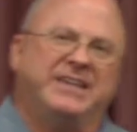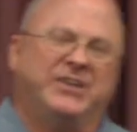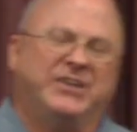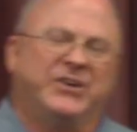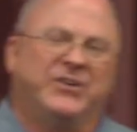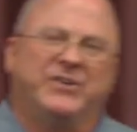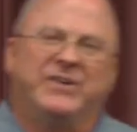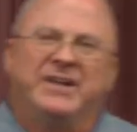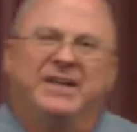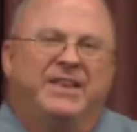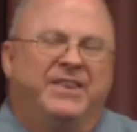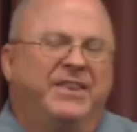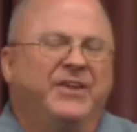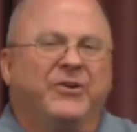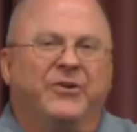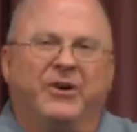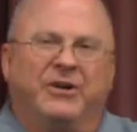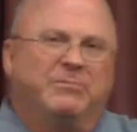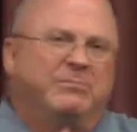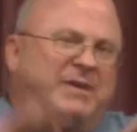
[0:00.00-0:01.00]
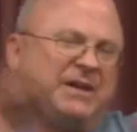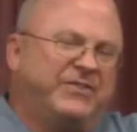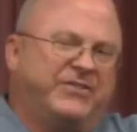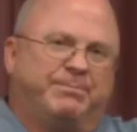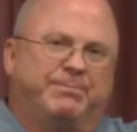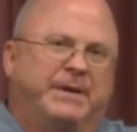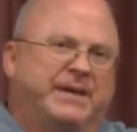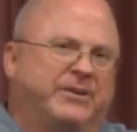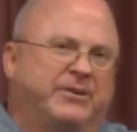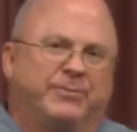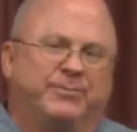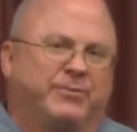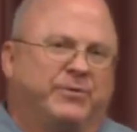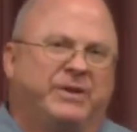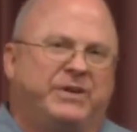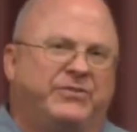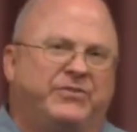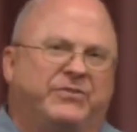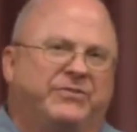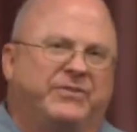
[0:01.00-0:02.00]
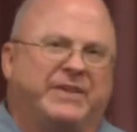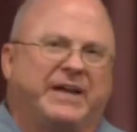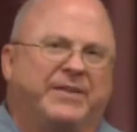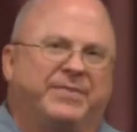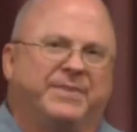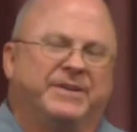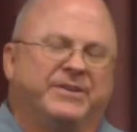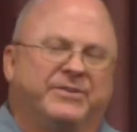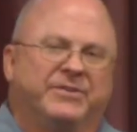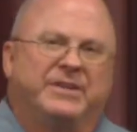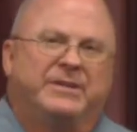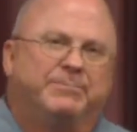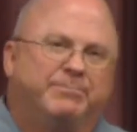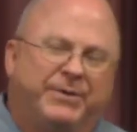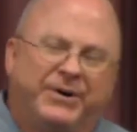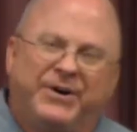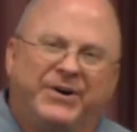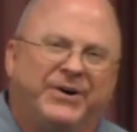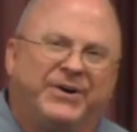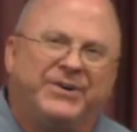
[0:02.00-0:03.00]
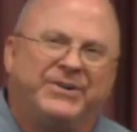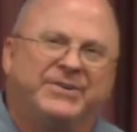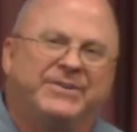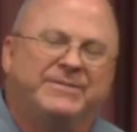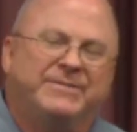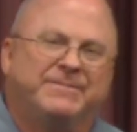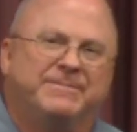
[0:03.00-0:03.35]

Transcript: you know, there are much better preachers out there than Paul.